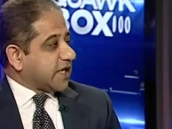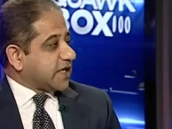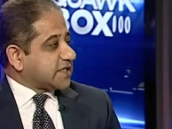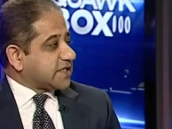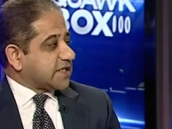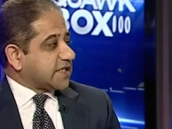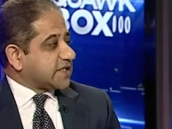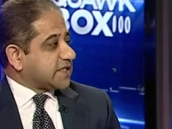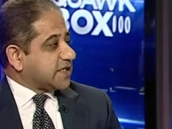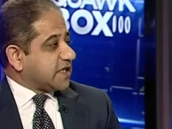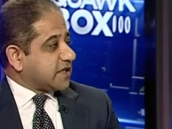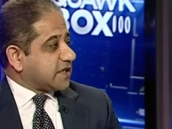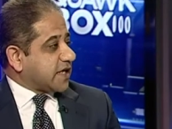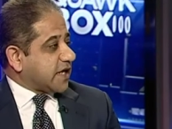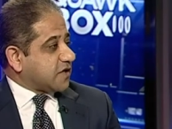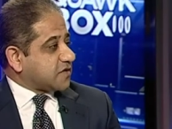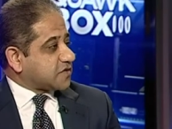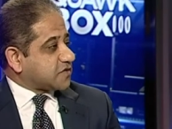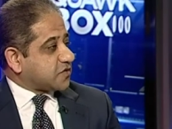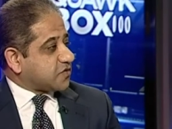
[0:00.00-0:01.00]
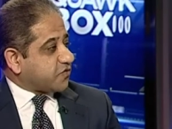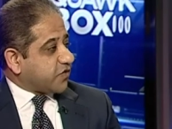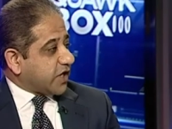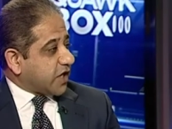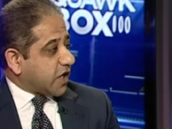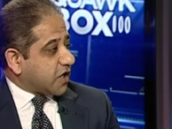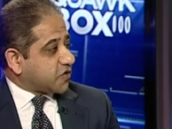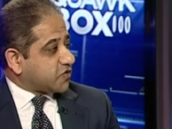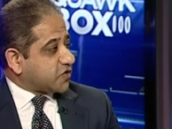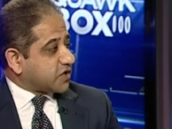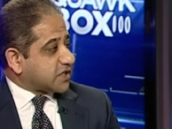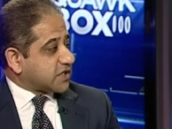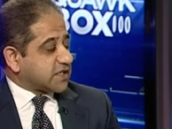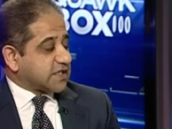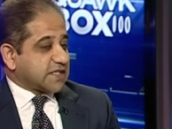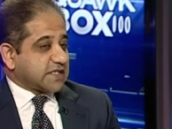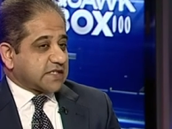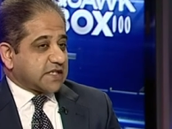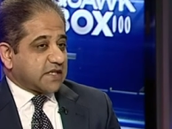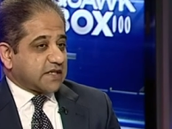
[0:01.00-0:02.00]
at 16,300 to
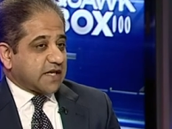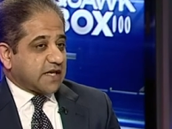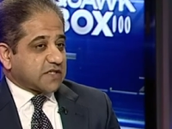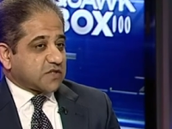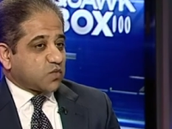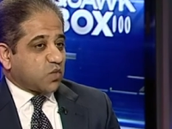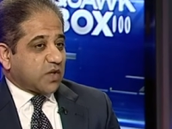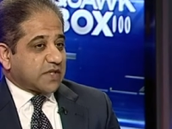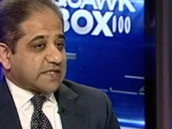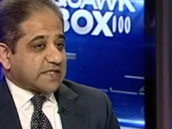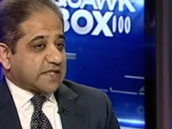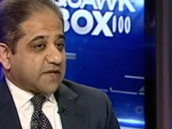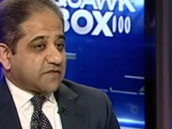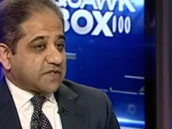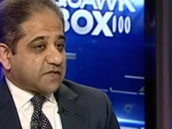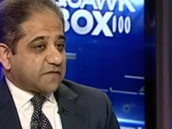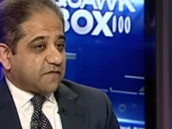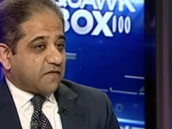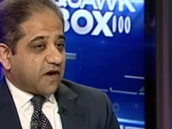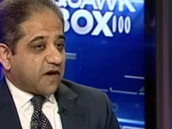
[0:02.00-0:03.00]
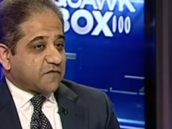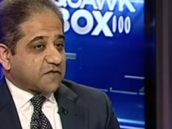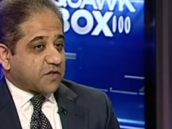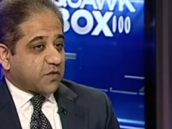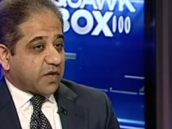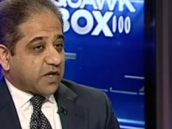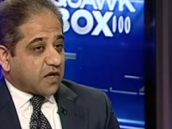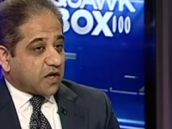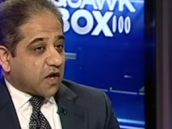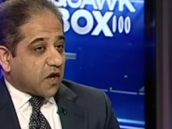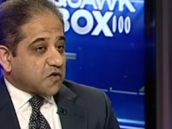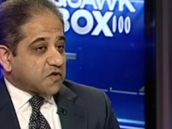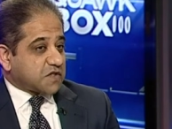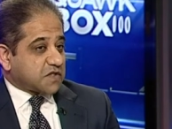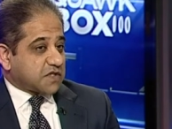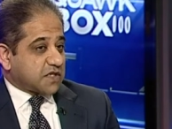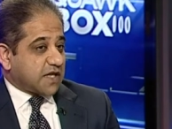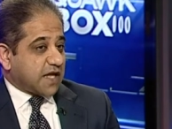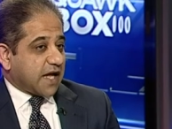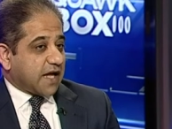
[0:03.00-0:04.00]
16,175, so we're close
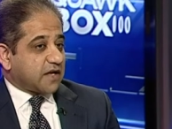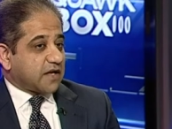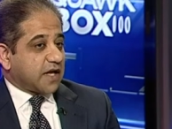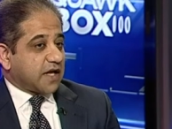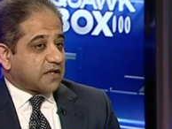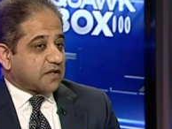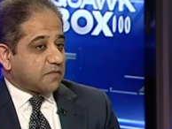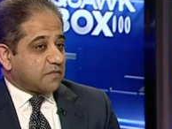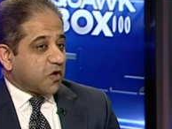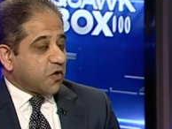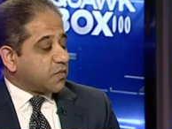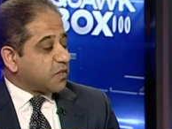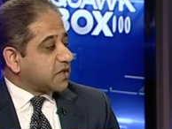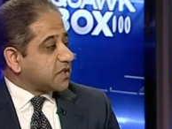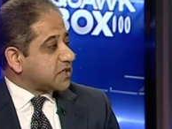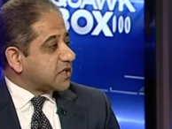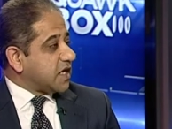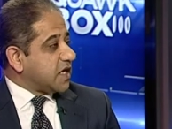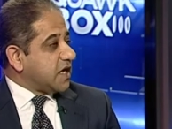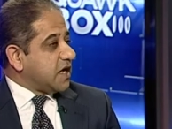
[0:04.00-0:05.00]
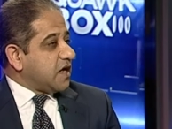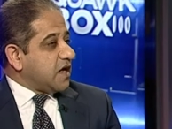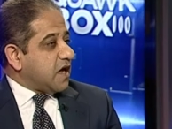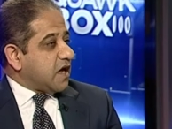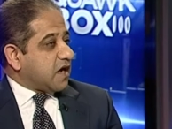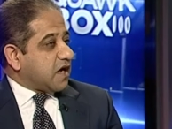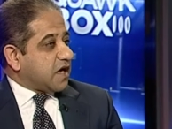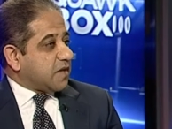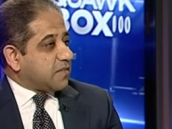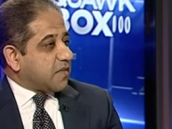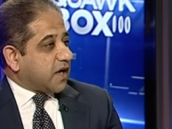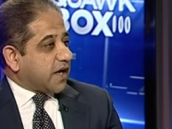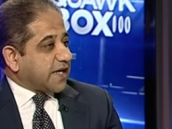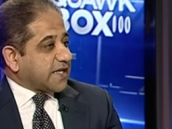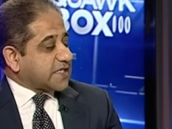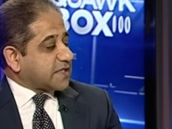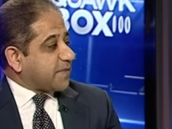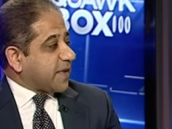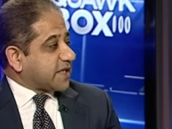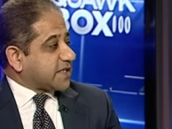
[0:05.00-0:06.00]
to that at the moment. I
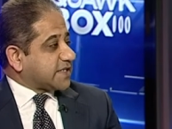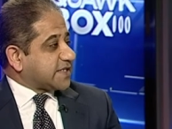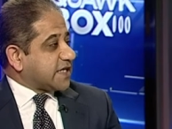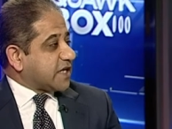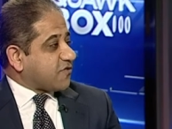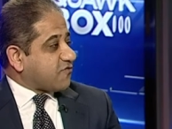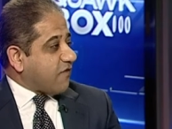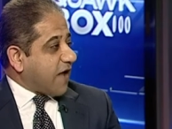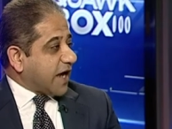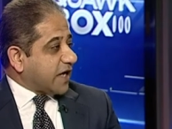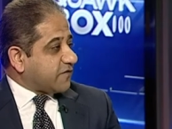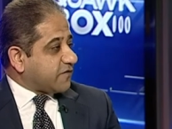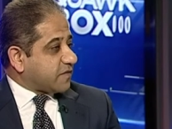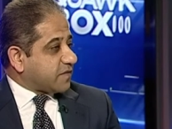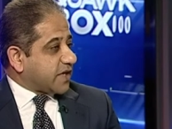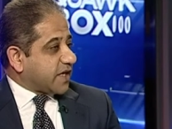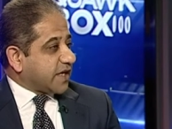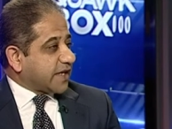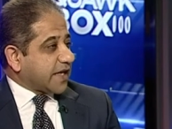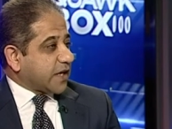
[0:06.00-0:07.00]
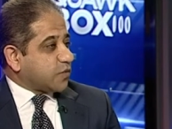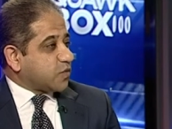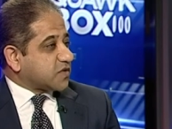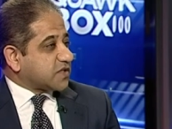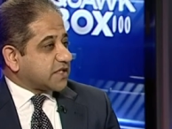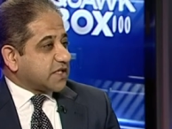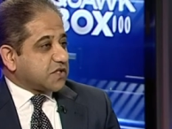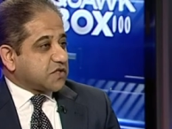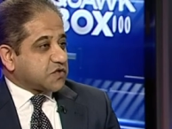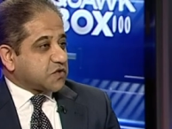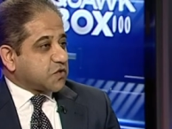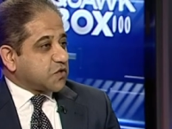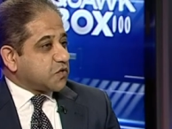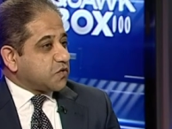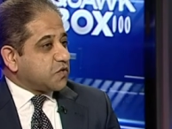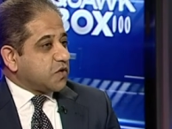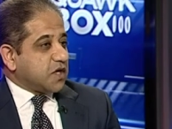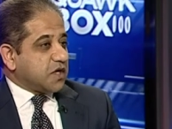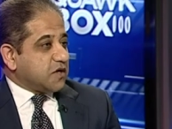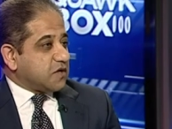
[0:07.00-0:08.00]
expect to see a rally from there. Again, we'll see
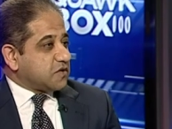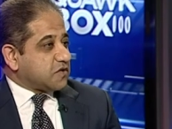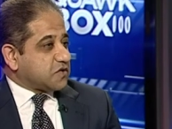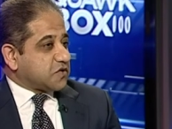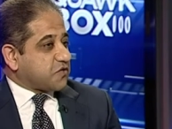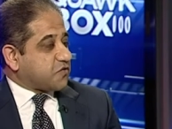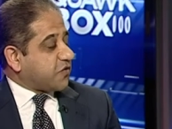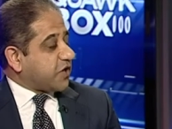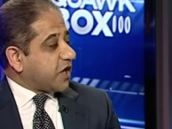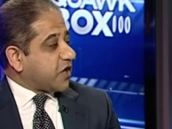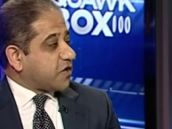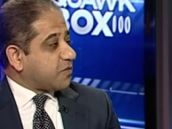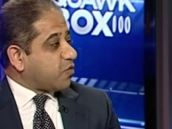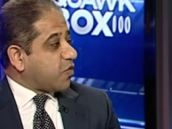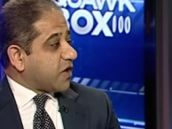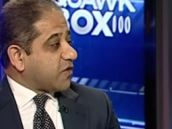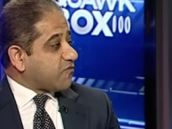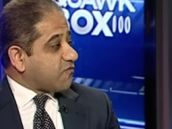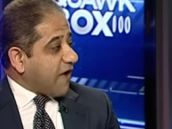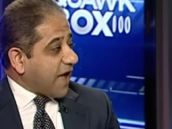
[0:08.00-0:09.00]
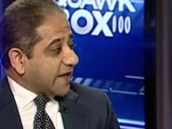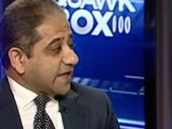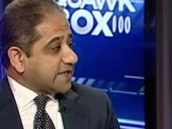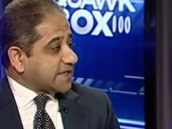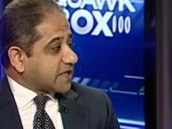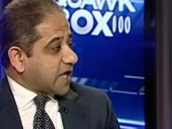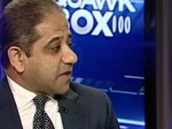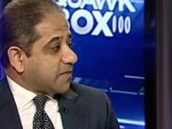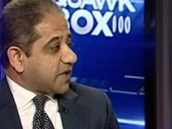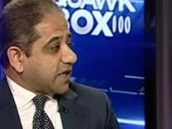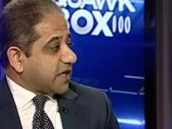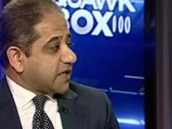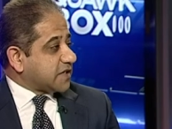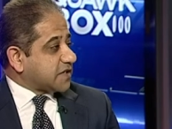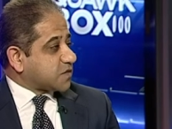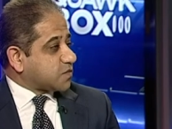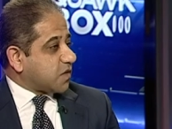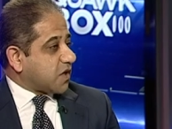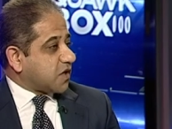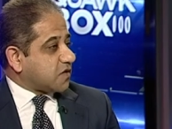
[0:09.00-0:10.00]
200 to 300 point rallies coming in
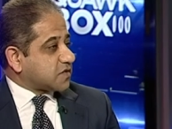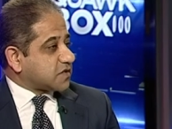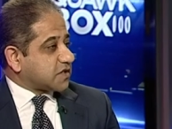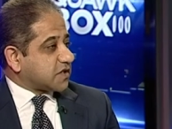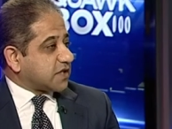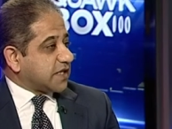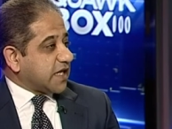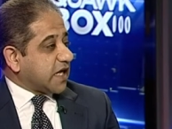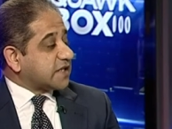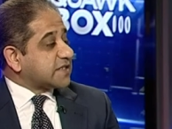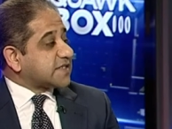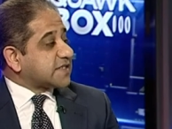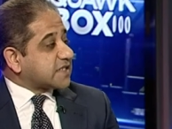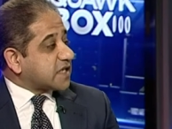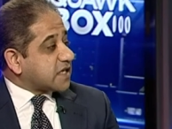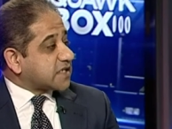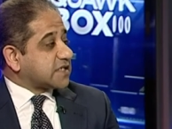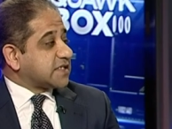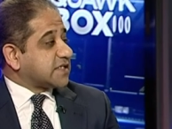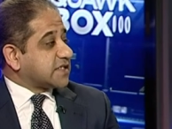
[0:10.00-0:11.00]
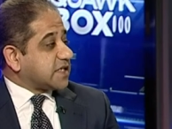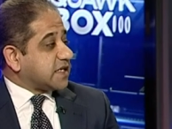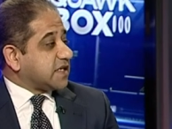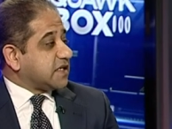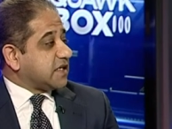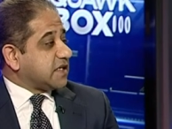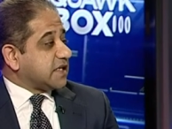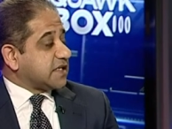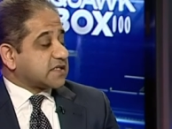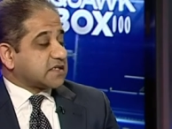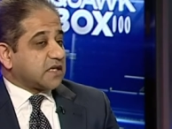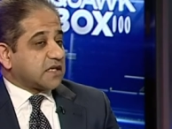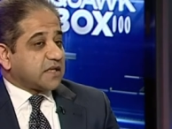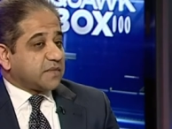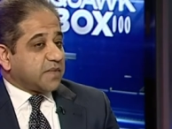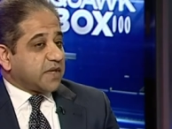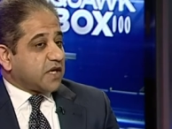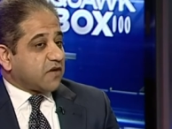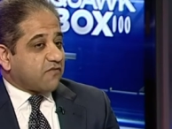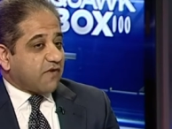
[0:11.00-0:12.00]
as well. So the uncertainty is going to
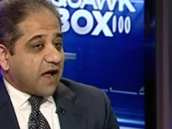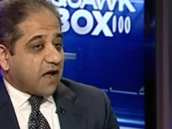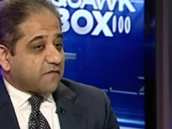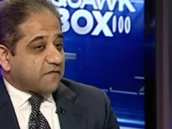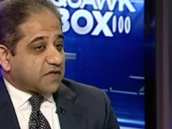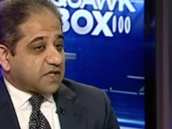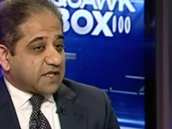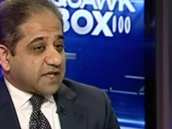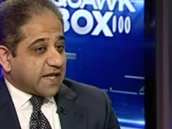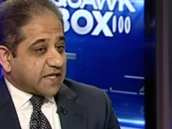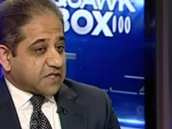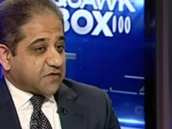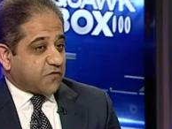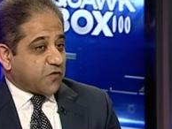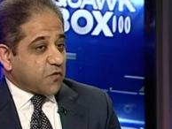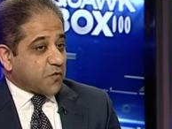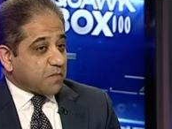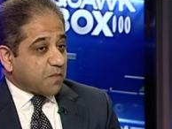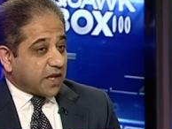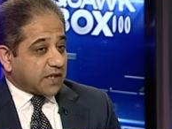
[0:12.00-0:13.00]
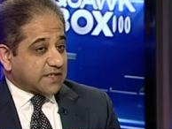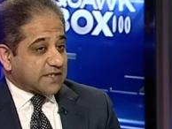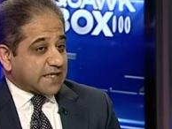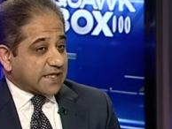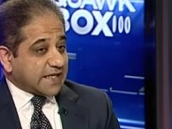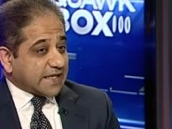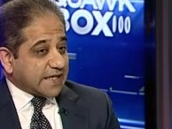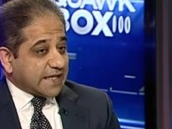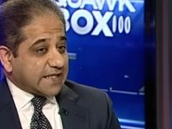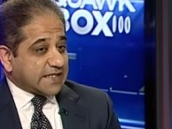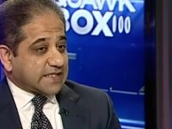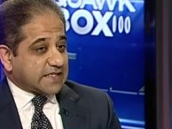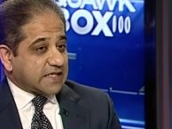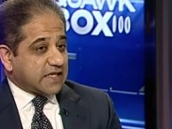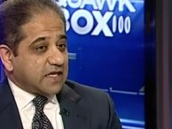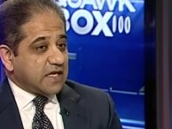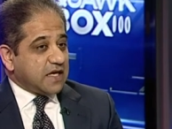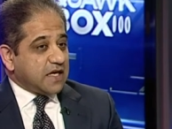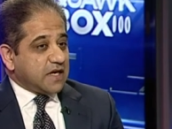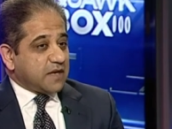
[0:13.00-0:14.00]
be around for the next few months at least.
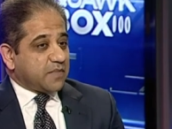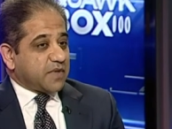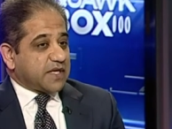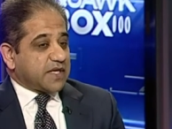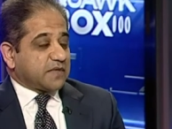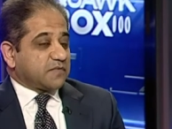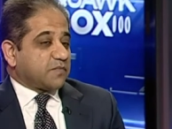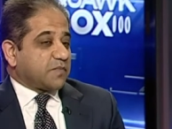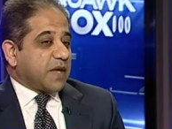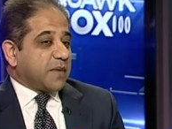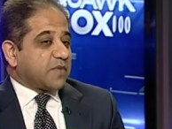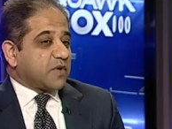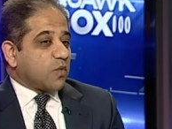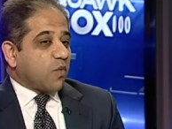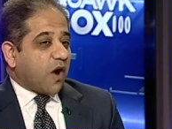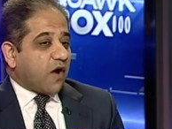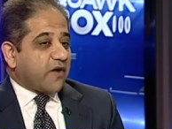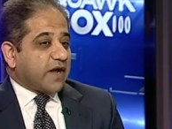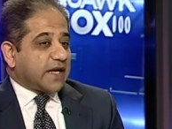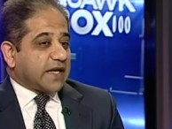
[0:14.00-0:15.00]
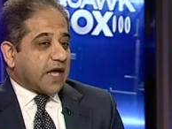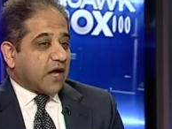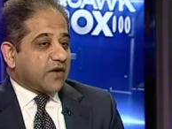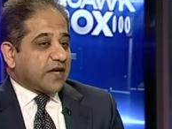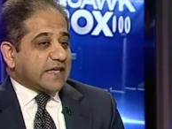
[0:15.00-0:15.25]
But people are worrying now,